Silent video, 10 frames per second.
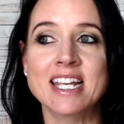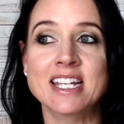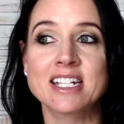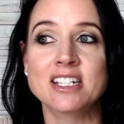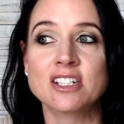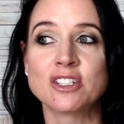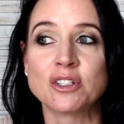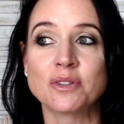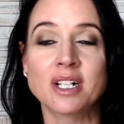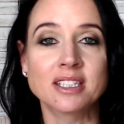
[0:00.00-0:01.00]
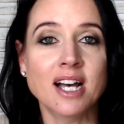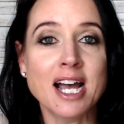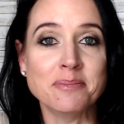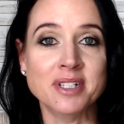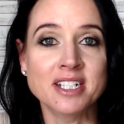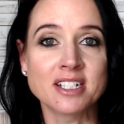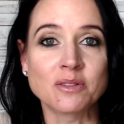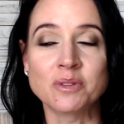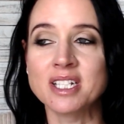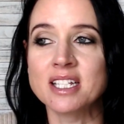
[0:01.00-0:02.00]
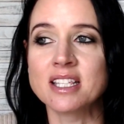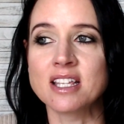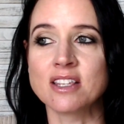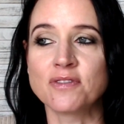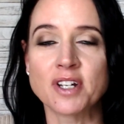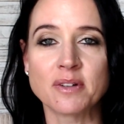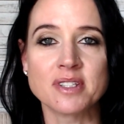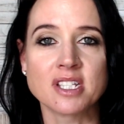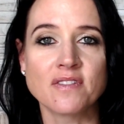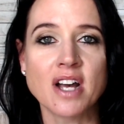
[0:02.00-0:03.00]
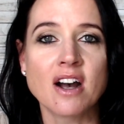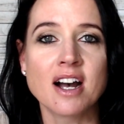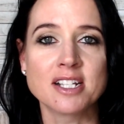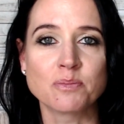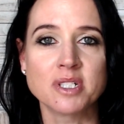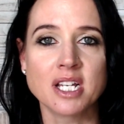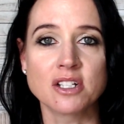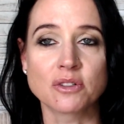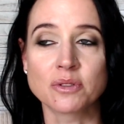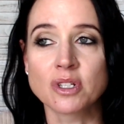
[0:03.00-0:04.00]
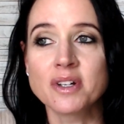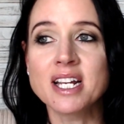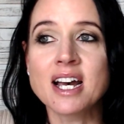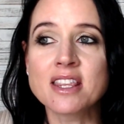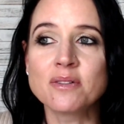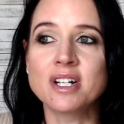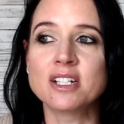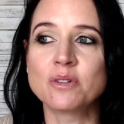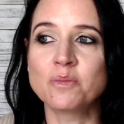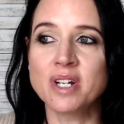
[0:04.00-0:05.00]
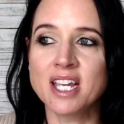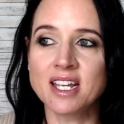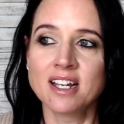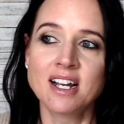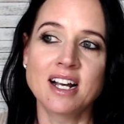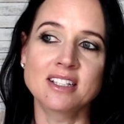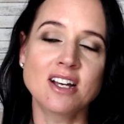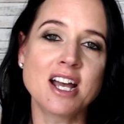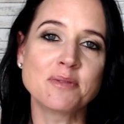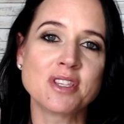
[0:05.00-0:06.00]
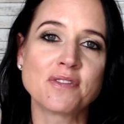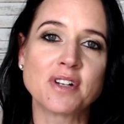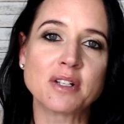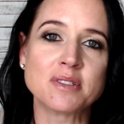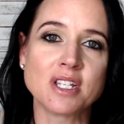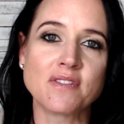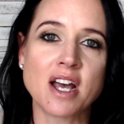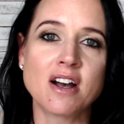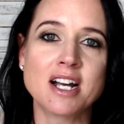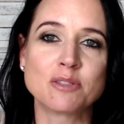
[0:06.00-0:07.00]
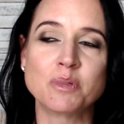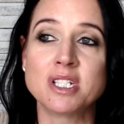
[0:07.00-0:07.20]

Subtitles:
into alignment with the frequency of our highest potential. So in other words, when we align with the frequency of our highest